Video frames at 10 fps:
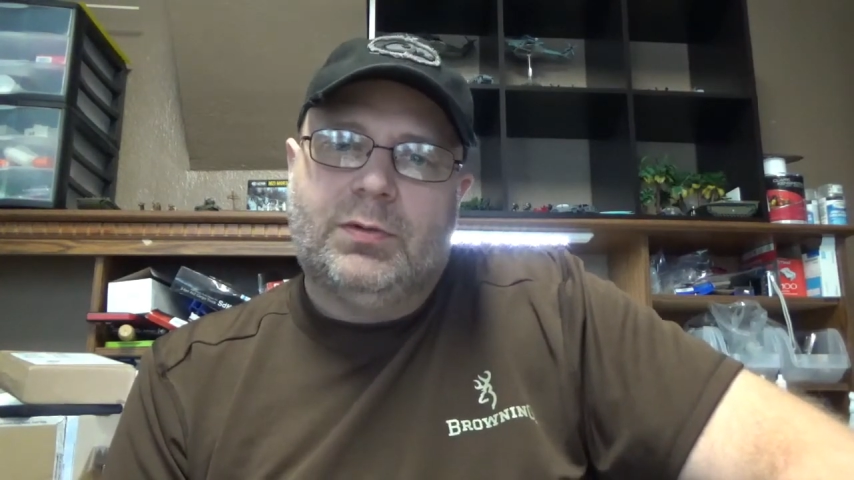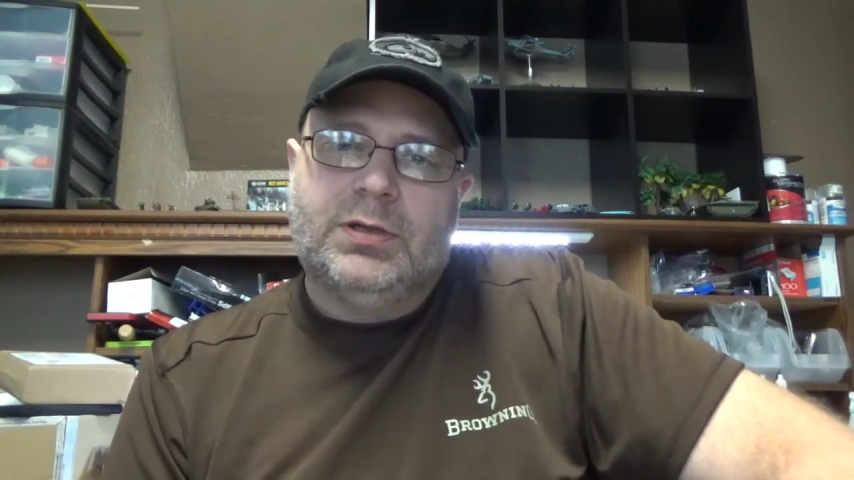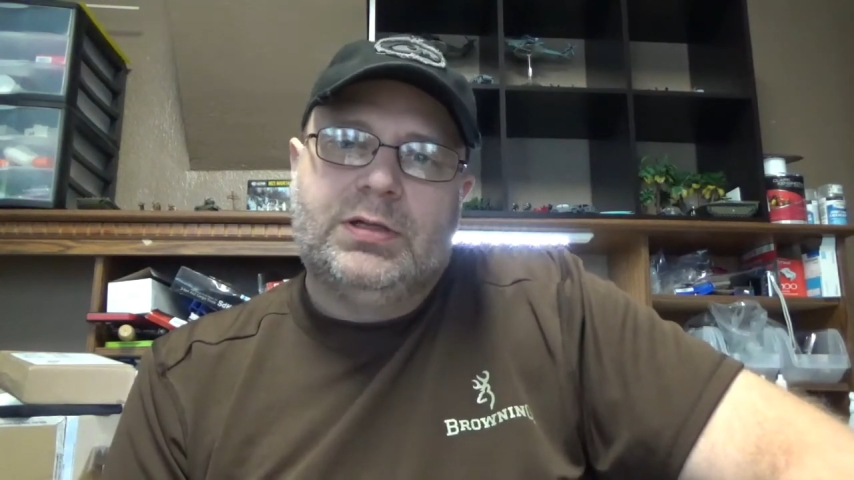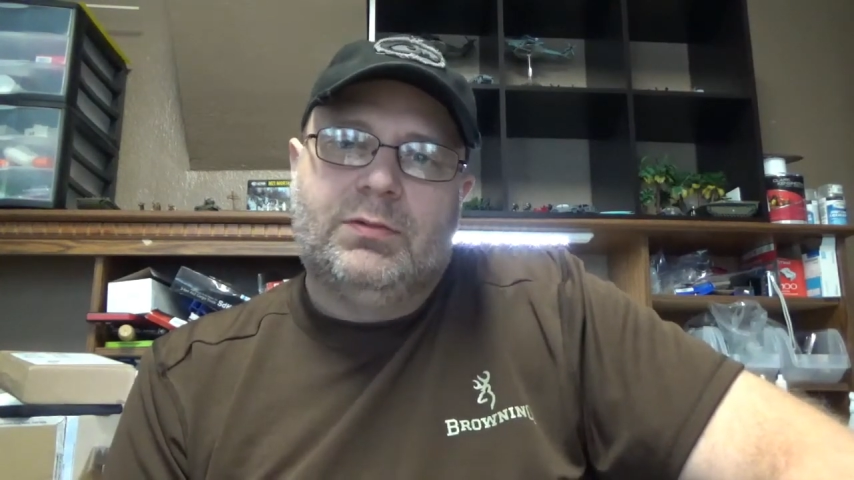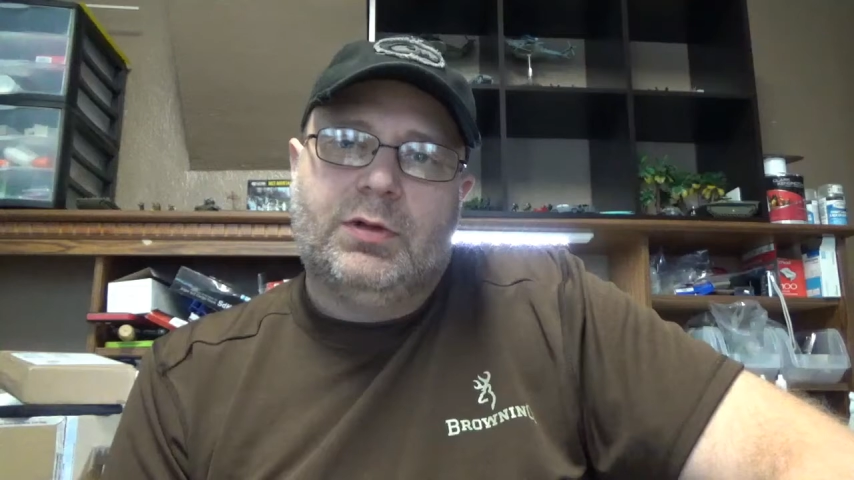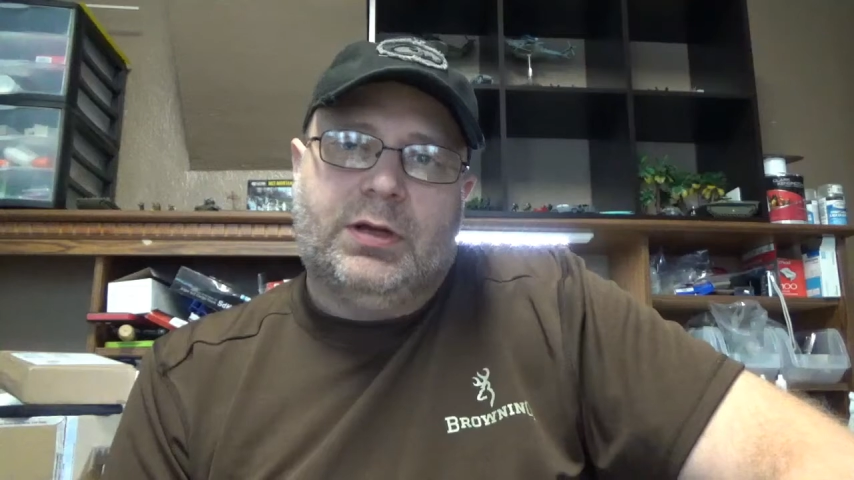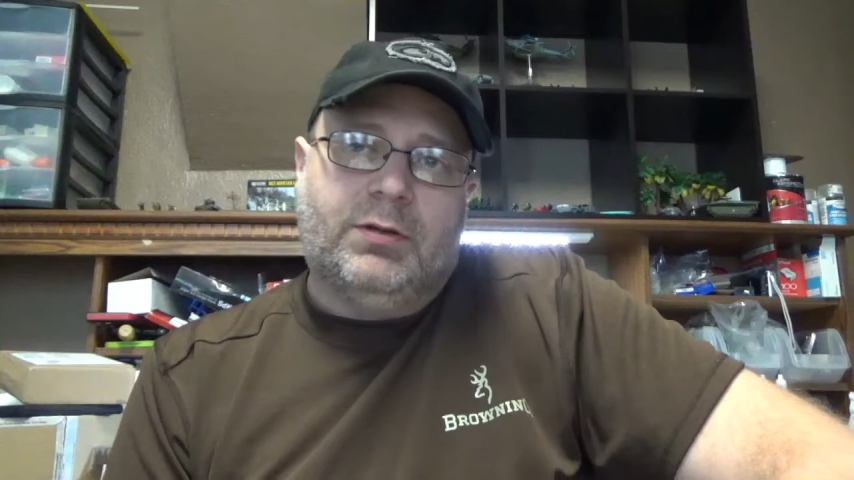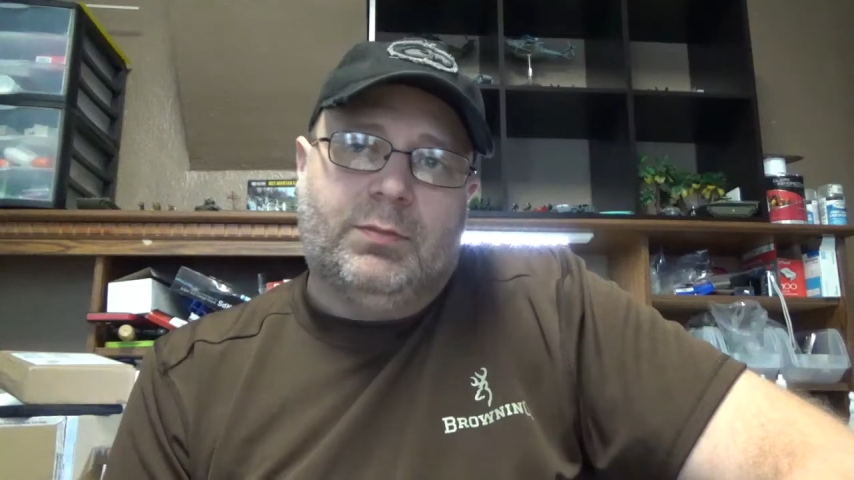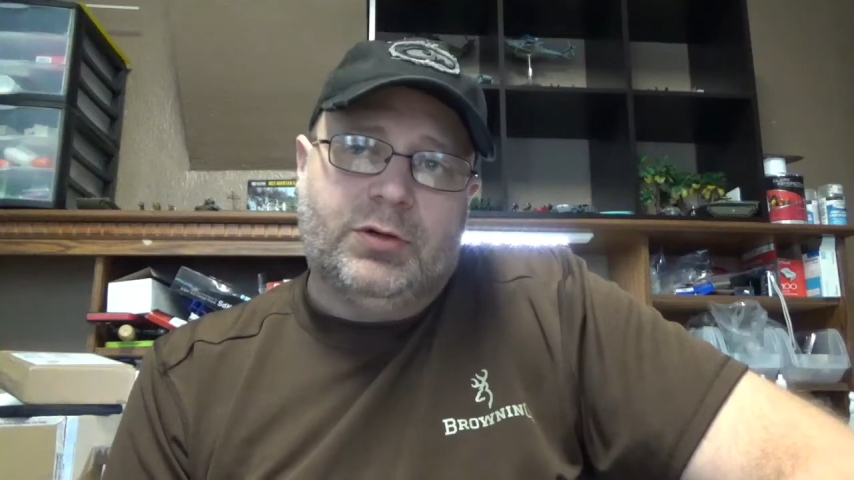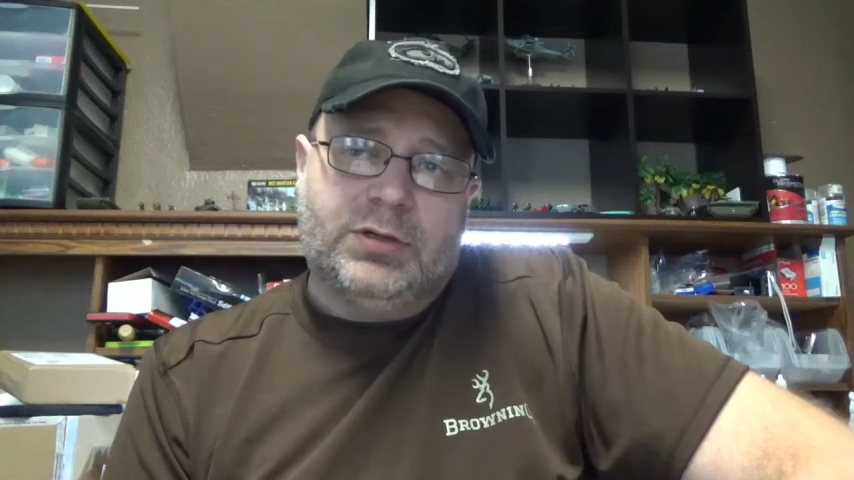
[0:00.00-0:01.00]
want to see where the
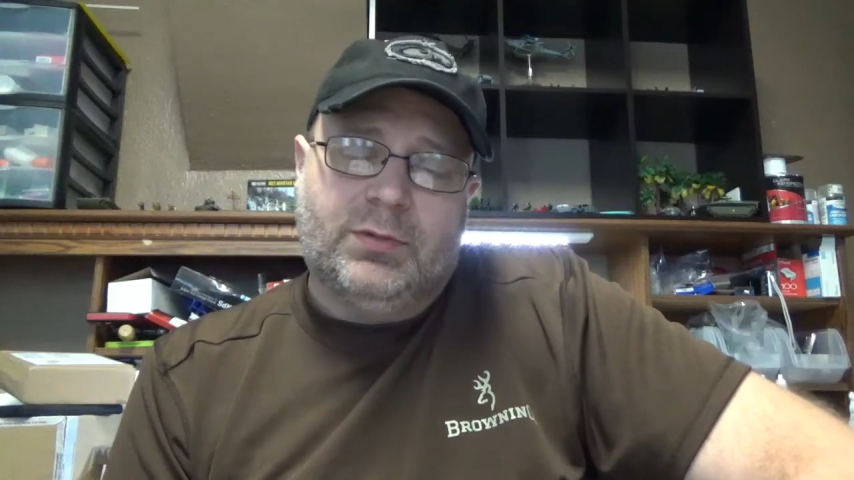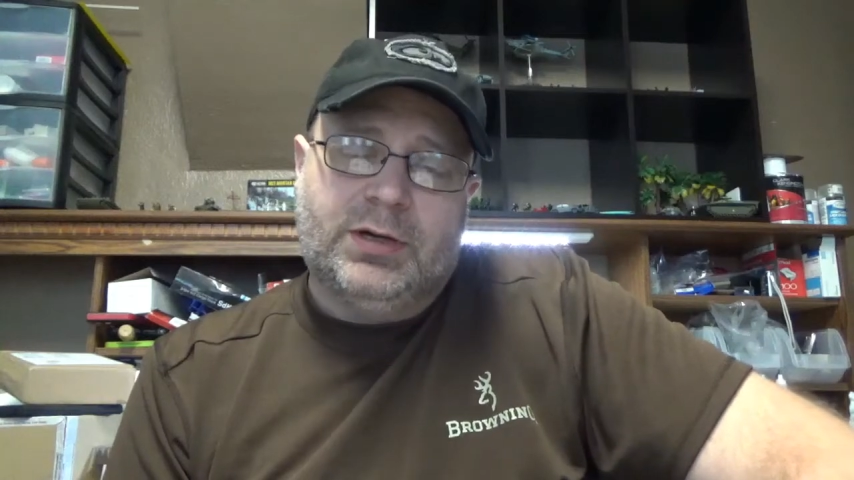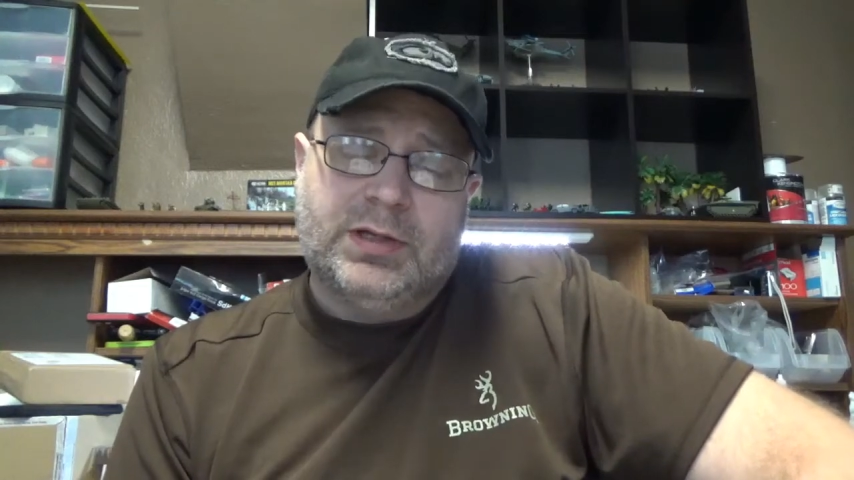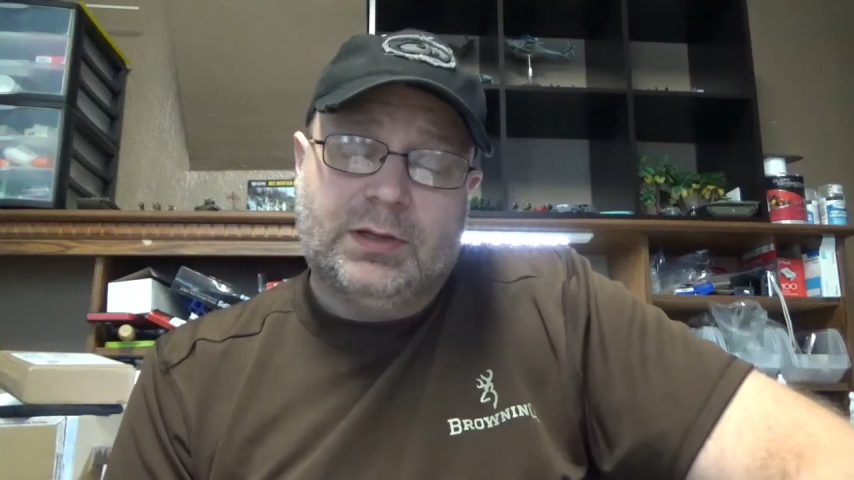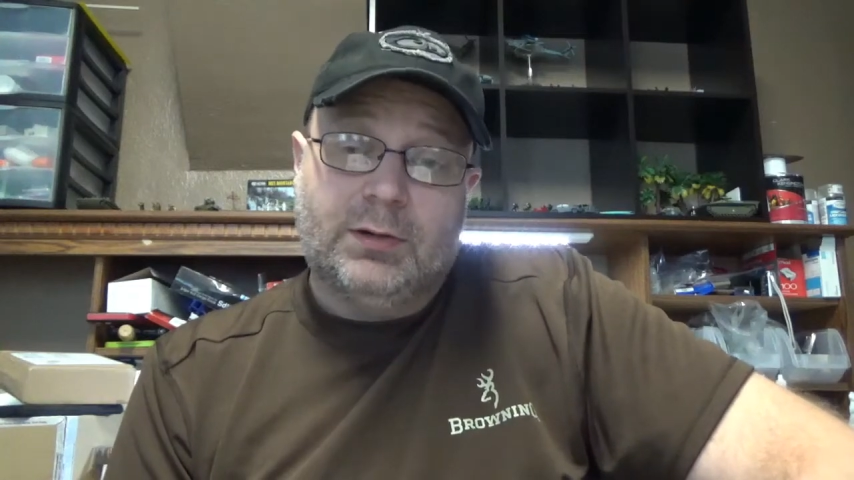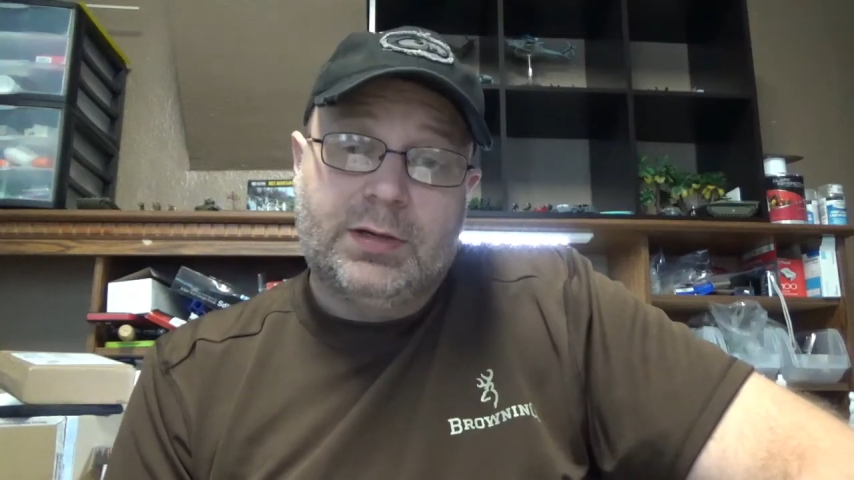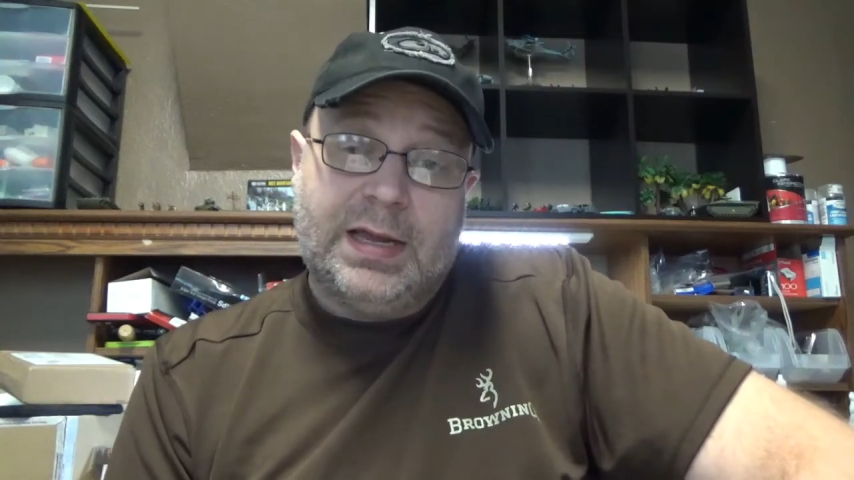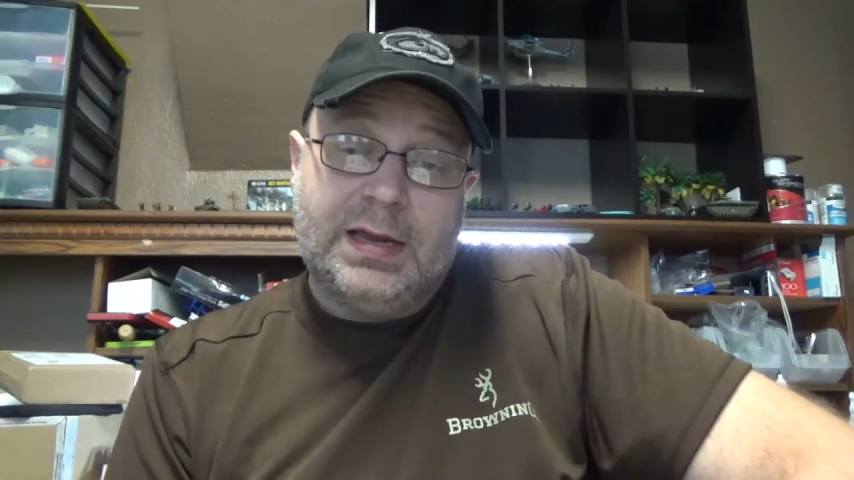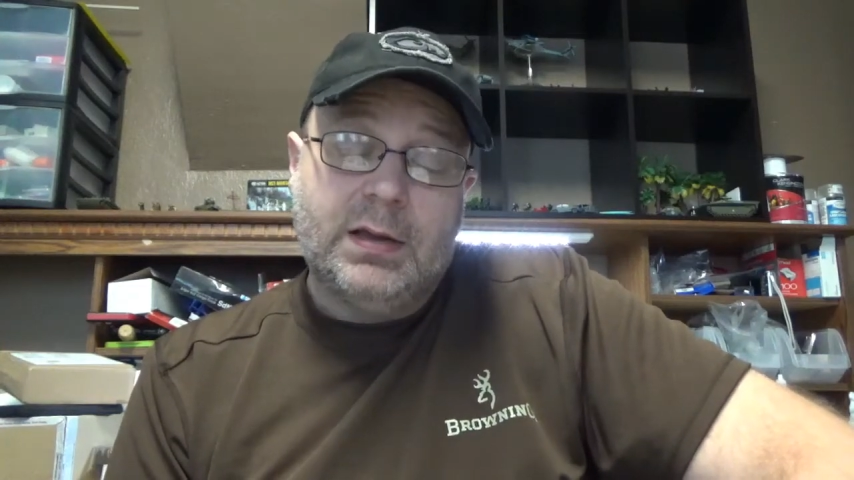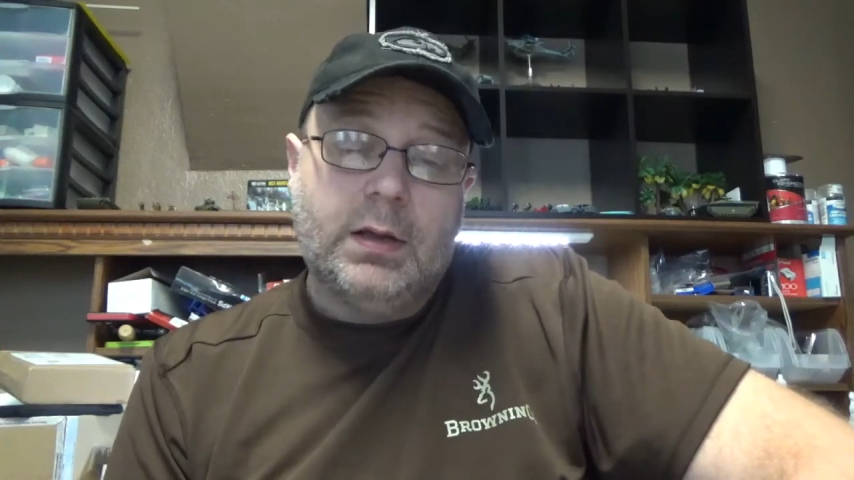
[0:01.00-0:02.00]
other person brings on their
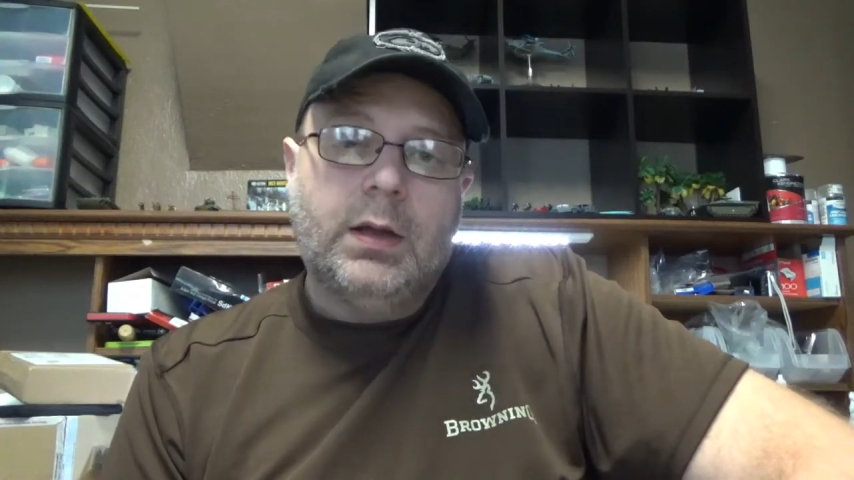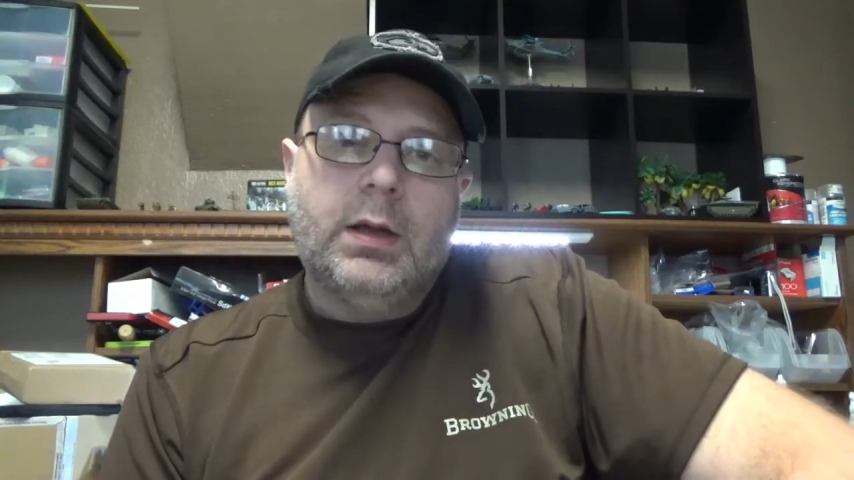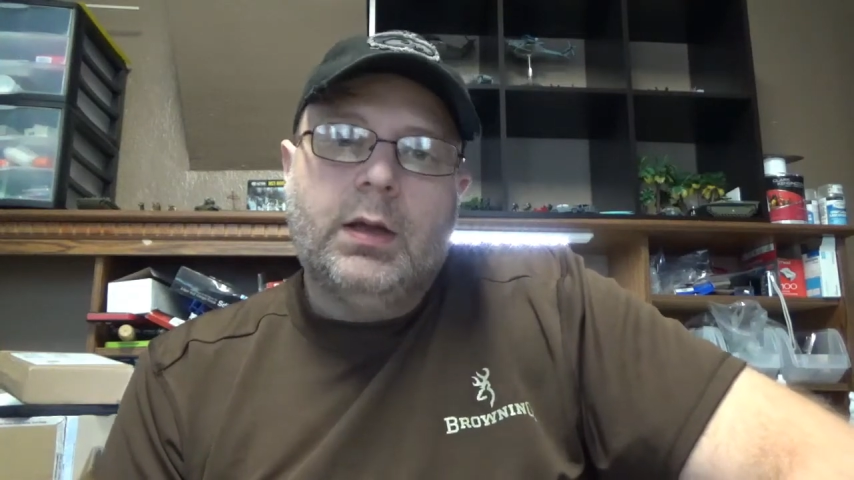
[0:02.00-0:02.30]
tank.